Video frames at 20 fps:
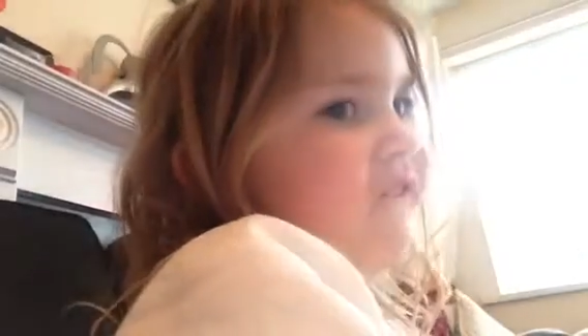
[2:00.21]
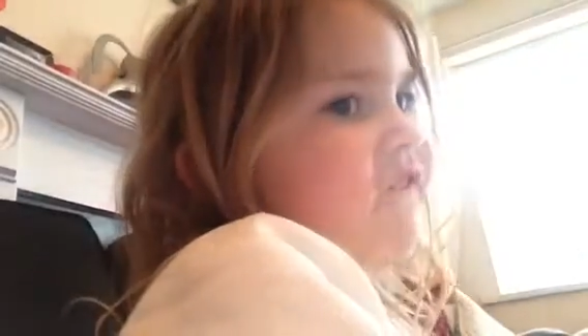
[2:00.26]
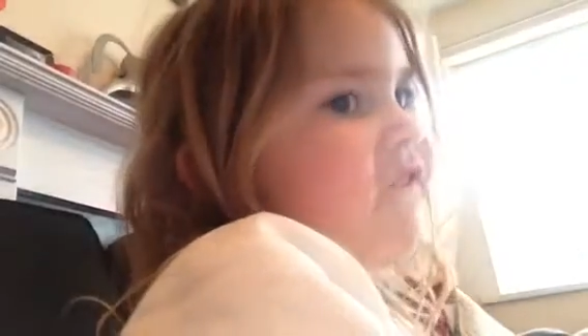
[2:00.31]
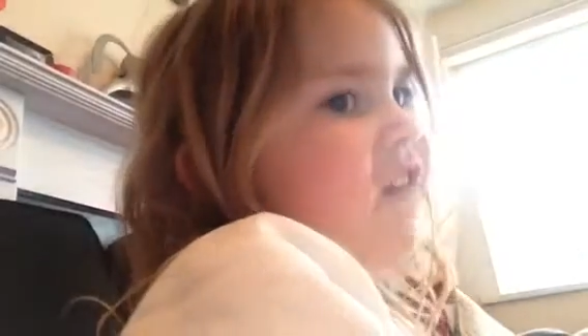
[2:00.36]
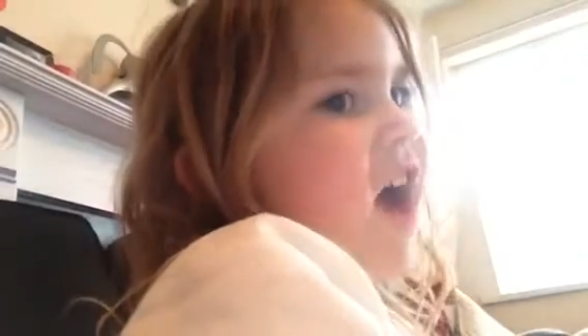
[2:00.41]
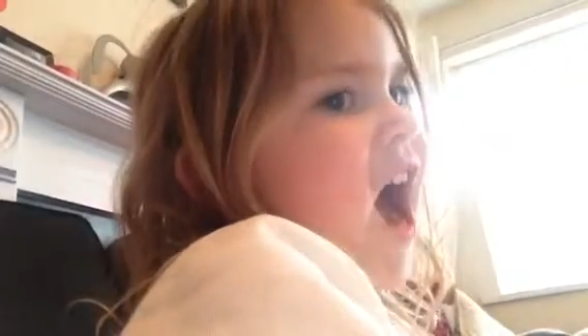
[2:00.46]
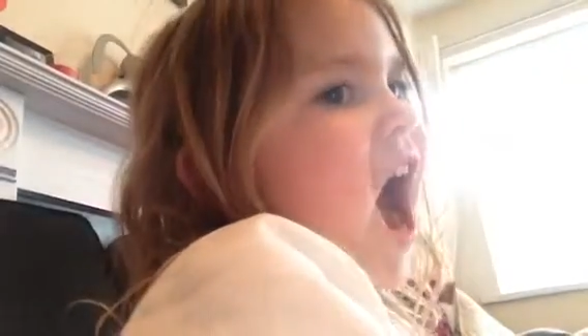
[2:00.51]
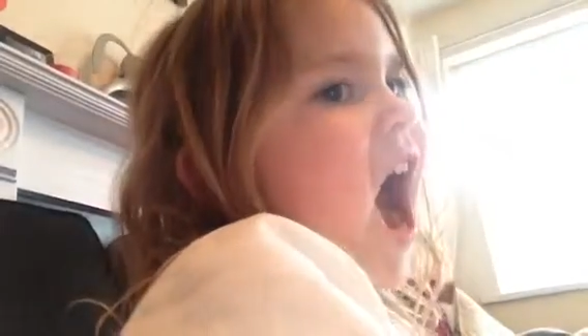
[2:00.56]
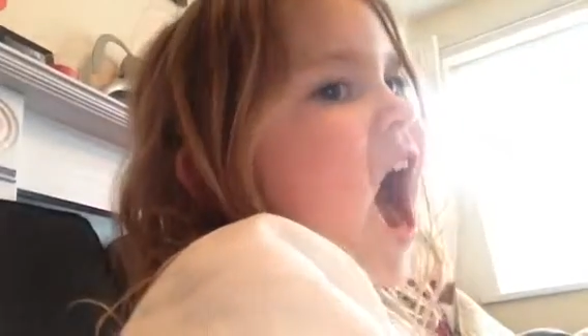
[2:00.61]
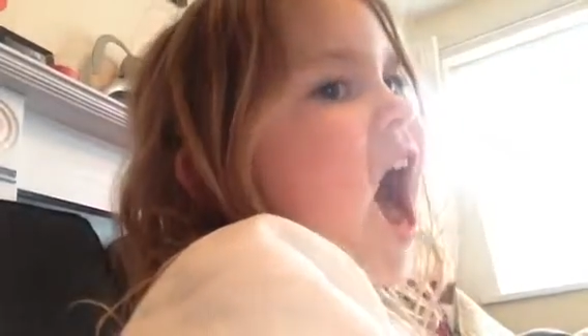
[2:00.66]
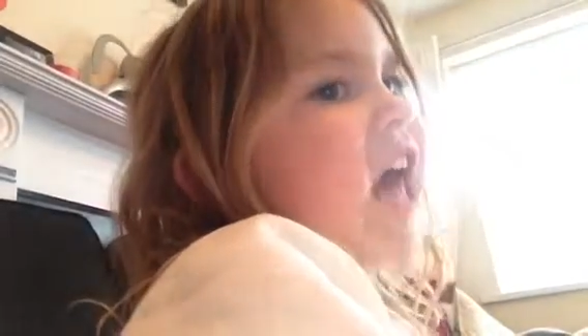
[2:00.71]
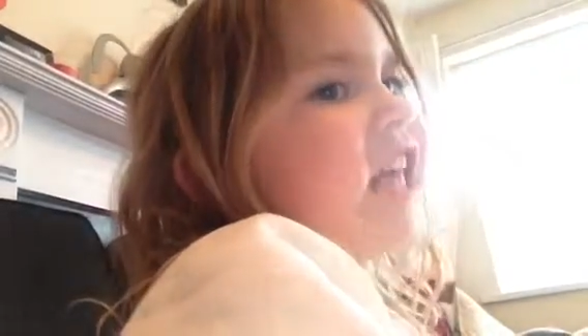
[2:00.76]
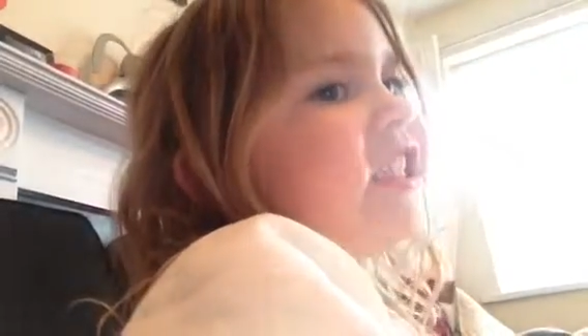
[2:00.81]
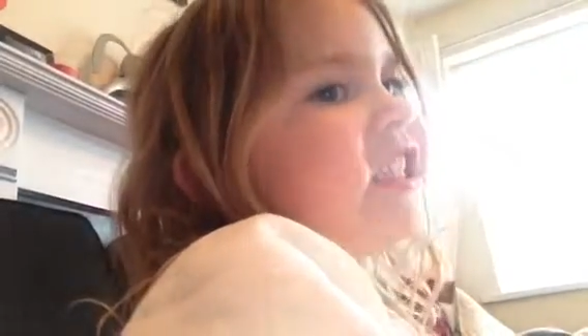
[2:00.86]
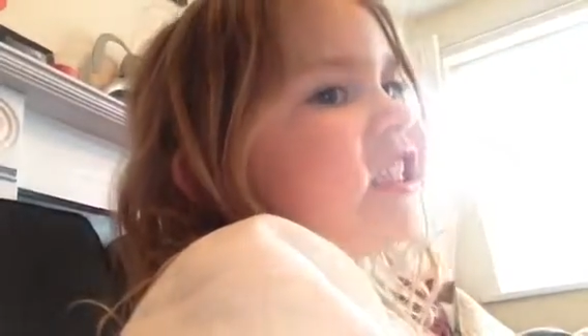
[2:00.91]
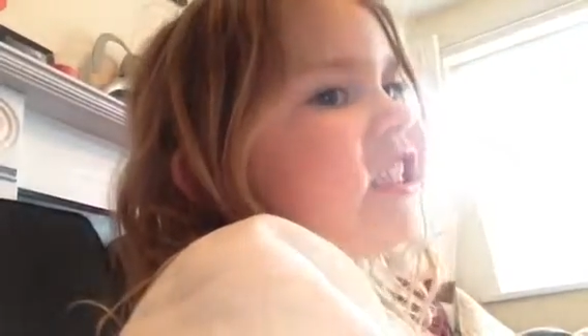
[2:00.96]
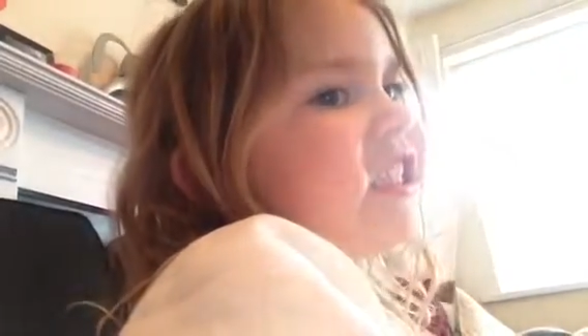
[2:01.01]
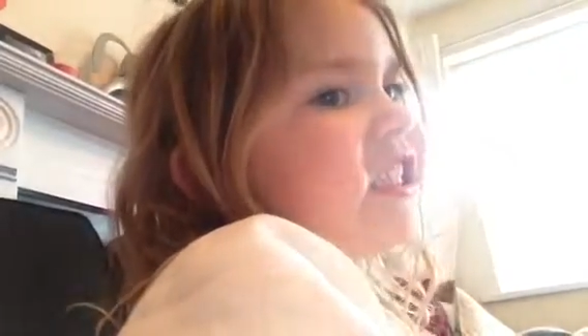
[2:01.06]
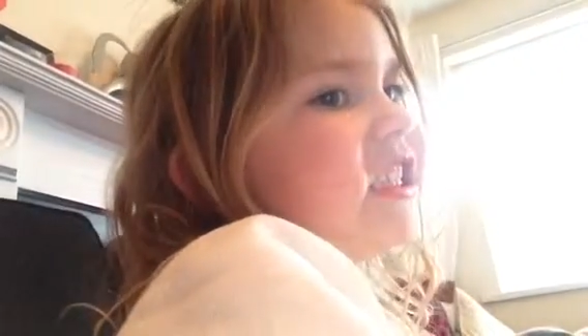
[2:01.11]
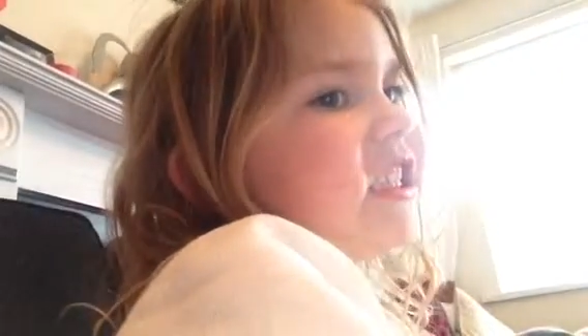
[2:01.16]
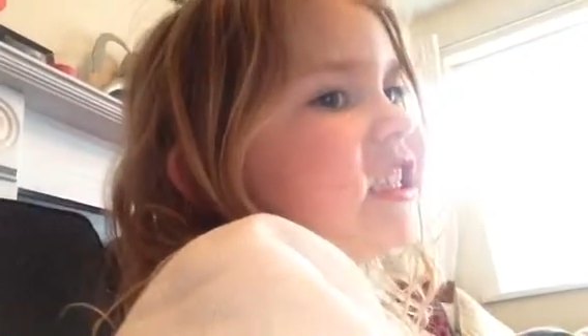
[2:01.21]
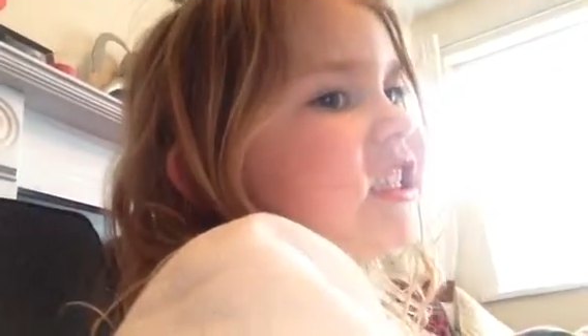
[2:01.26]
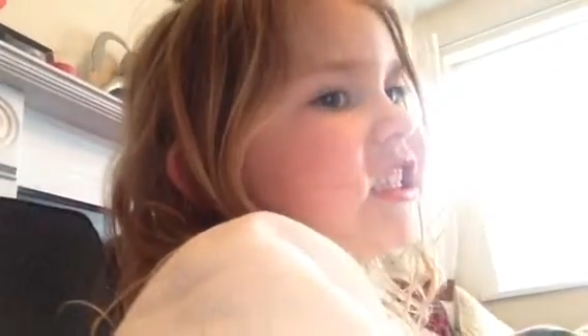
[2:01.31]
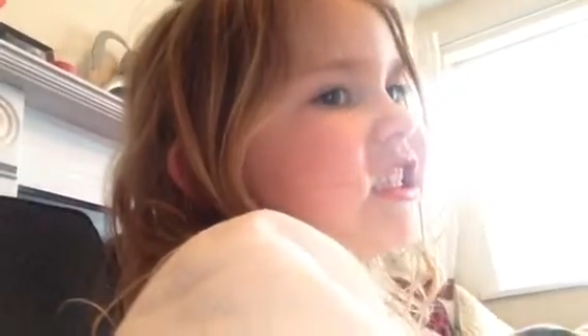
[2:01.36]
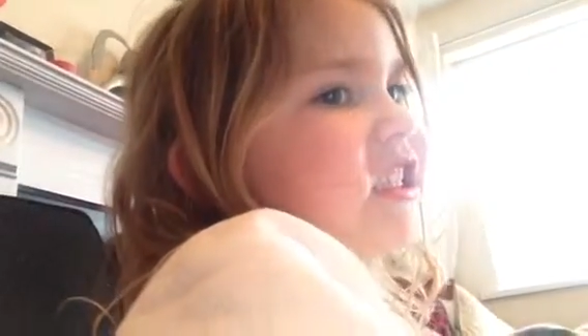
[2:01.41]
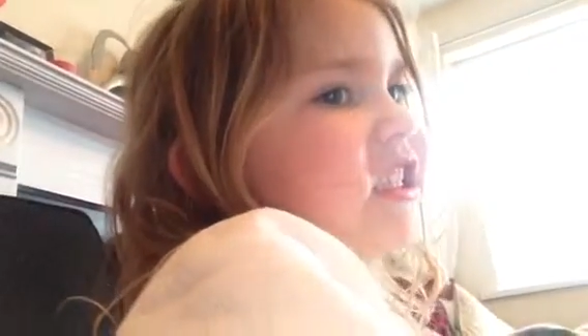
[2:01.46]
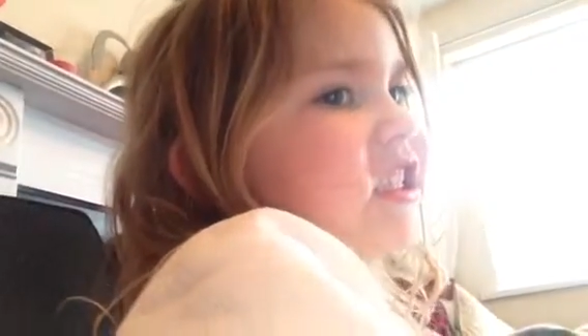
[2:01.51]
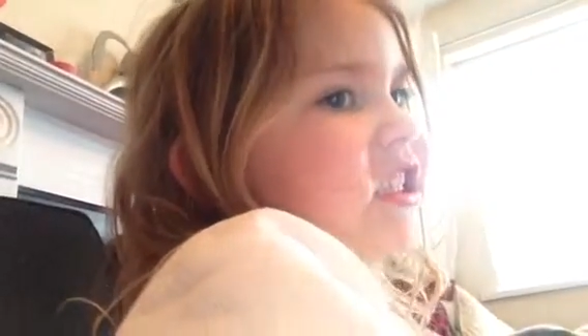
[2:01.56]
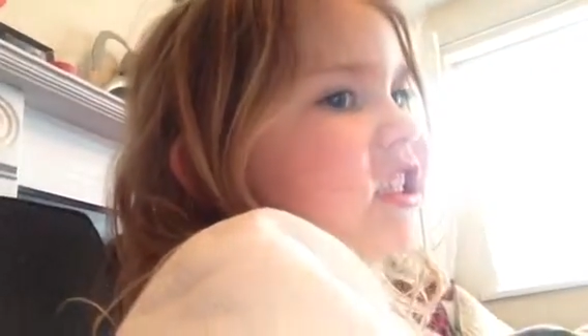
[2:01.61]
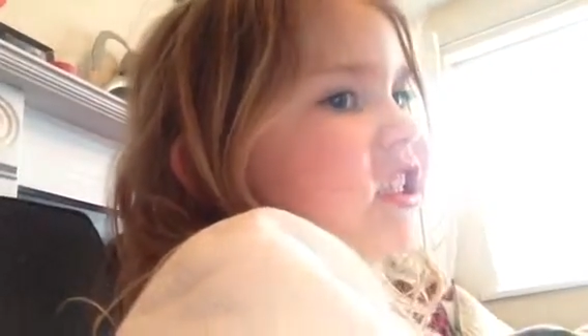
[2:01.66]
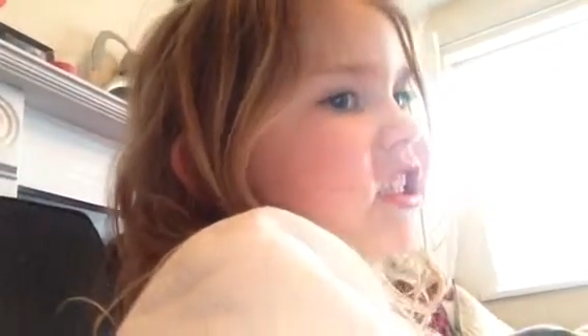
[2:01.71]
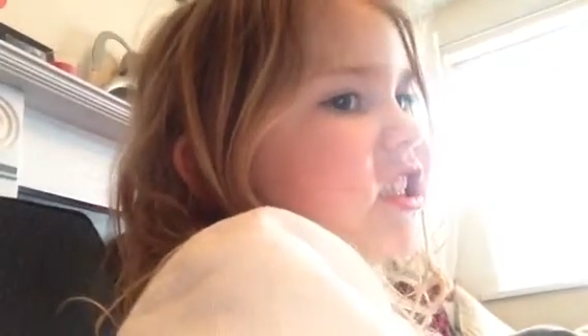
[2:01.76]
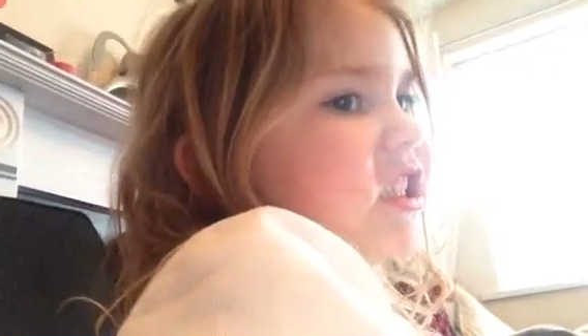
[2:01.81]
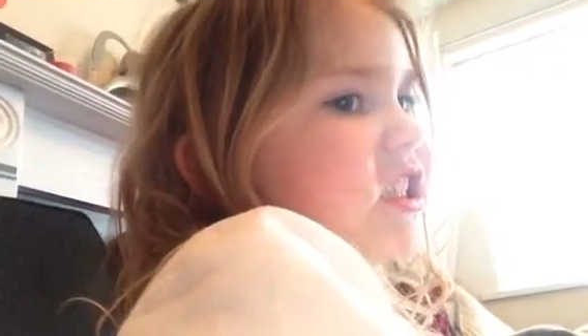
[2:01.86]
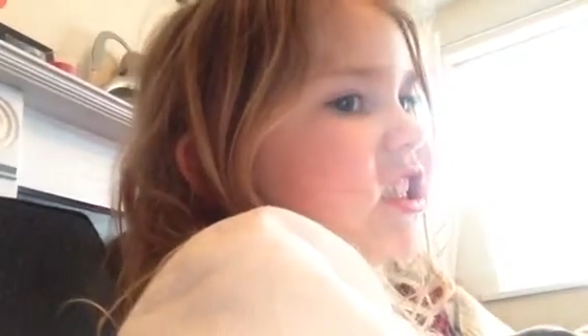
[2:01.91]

fast, Mm.